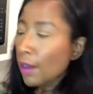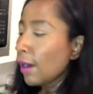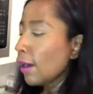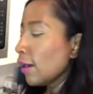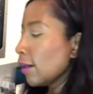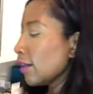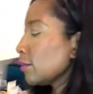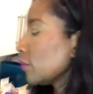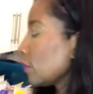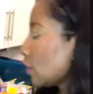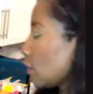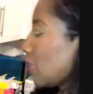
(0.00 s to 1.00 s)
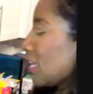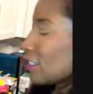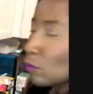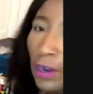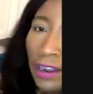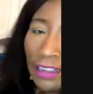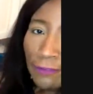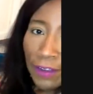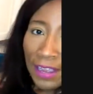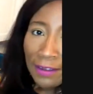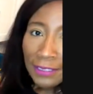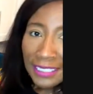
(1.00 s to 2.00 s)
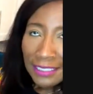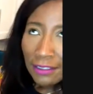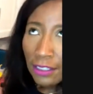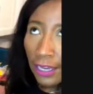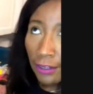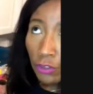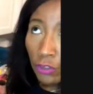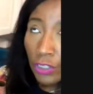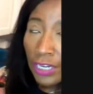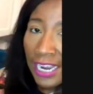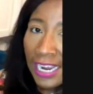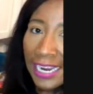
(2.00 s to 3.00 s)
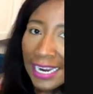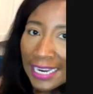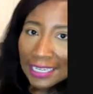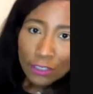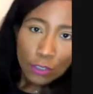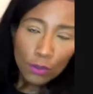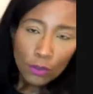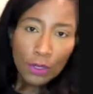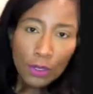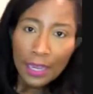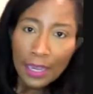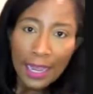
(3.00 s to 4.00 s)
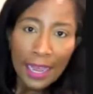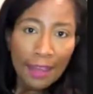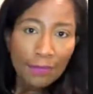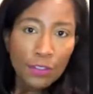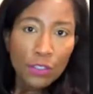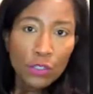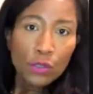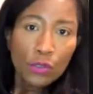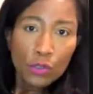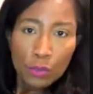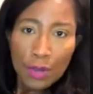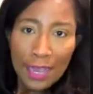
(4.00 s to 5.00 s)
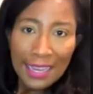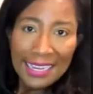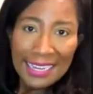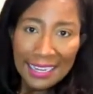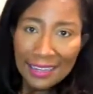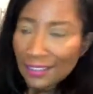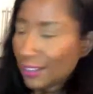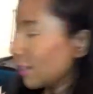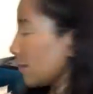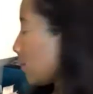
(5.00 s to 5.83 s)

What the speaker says: So that's where I found it yesterday, and I told her I have to try it.